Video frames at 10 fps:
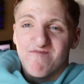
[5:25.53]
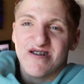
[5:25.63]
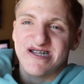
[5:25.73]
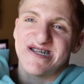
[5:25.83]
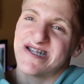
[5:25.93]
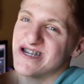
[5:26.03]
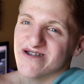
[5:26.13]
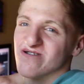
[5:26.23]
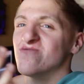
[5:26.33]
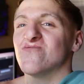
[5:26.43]
process,
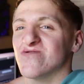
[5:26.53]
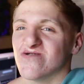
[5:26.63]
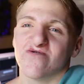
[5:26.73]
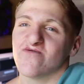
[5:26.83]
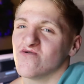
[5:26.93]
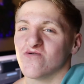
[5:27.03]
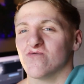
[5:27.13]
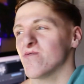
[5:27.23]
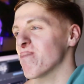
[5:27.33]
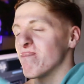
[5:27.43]
and
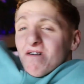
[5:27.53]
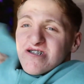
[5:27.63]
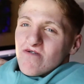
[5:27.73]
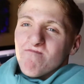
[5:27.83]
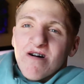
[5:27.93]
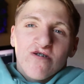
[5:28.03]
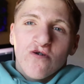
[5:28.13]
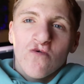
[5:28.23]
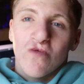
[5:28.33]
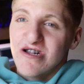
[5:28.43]
that's your part of
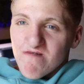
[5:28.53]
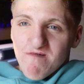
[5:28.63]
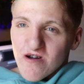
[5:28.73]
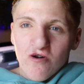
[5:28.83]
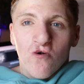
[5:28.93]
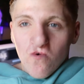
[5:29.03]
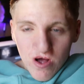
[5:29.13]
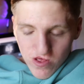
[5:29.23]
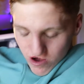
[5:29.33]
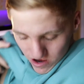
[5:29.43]
goal. That's your part of goal
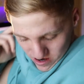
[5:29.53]
right there.